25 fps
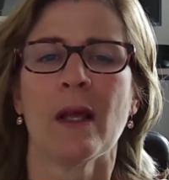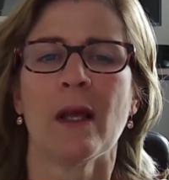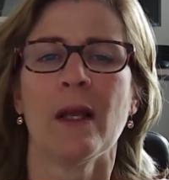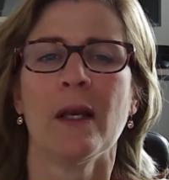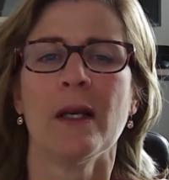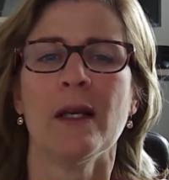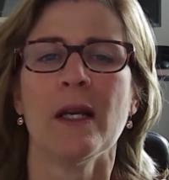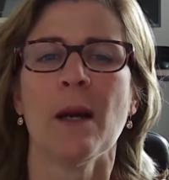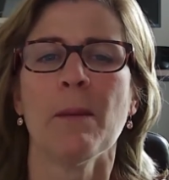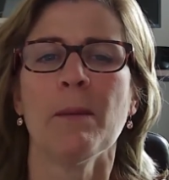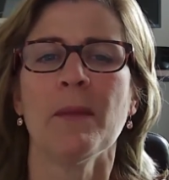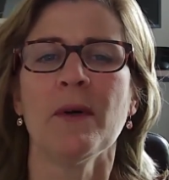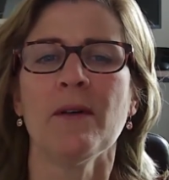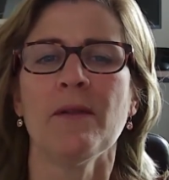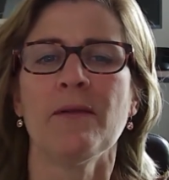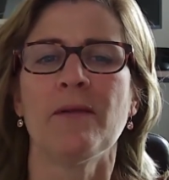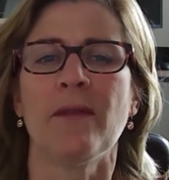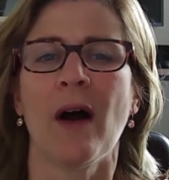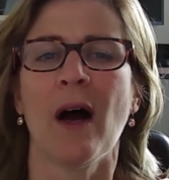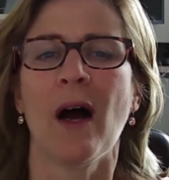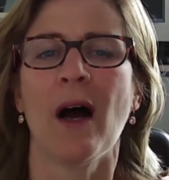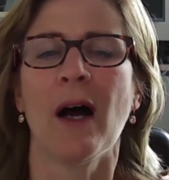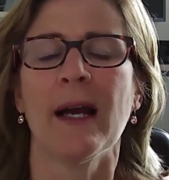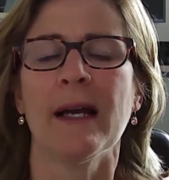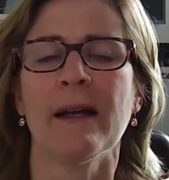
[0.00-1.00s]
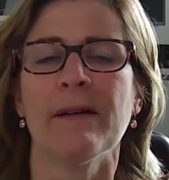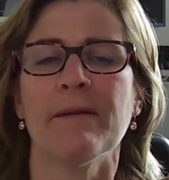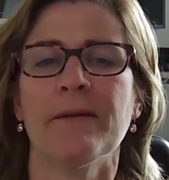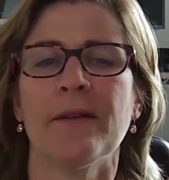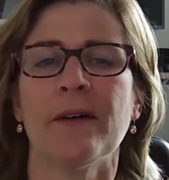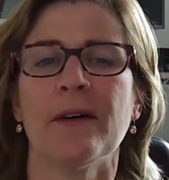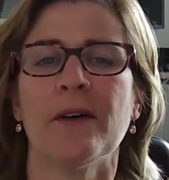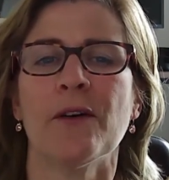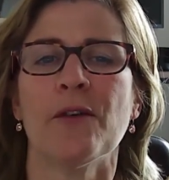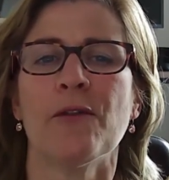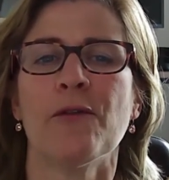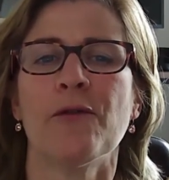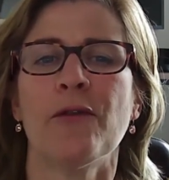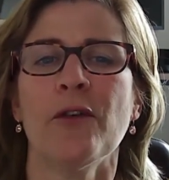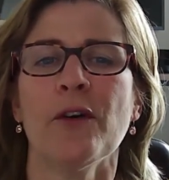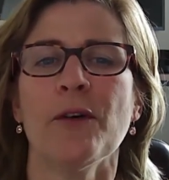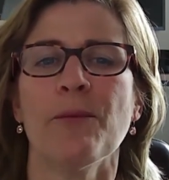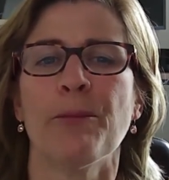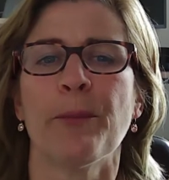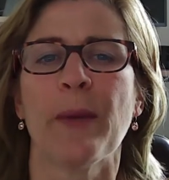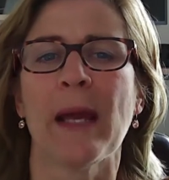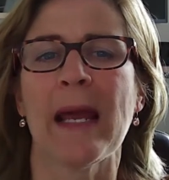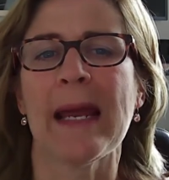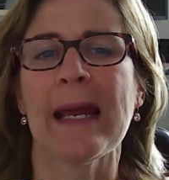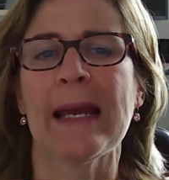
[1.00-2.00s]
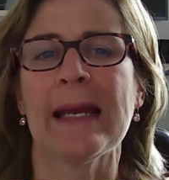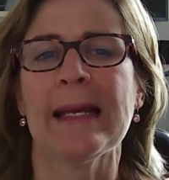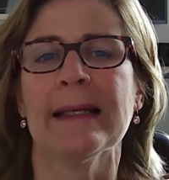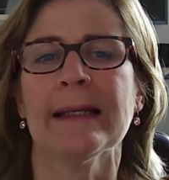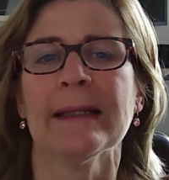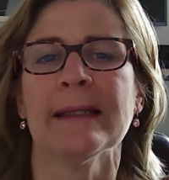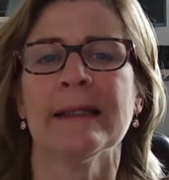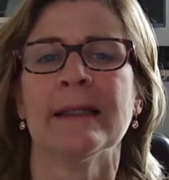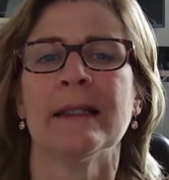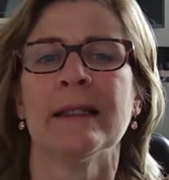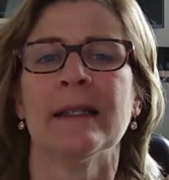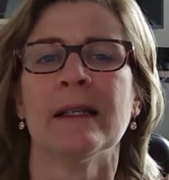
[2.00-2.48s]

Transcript: Number 5, foot pain.